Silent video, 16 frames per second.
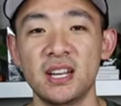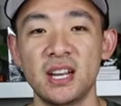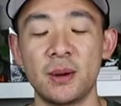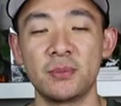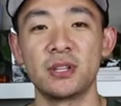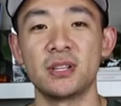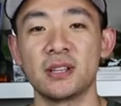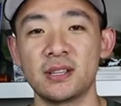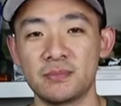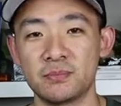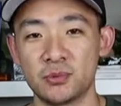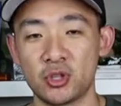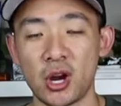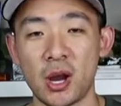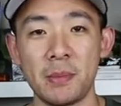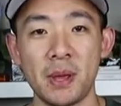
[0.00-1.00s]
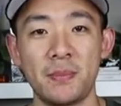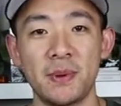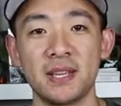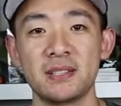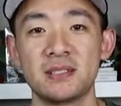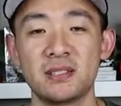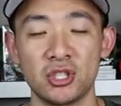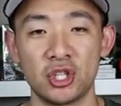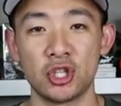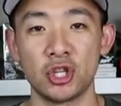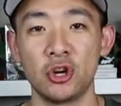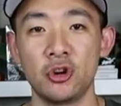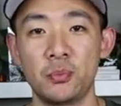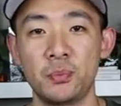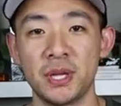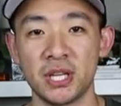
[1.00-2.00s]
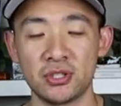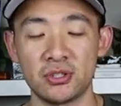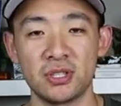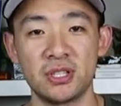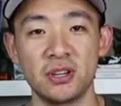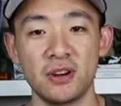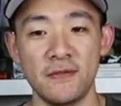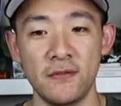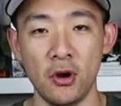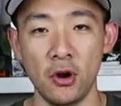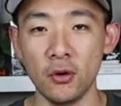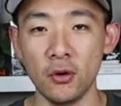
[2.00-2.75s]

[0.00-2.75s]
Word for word: And I'm gonna try my best to show pictures here of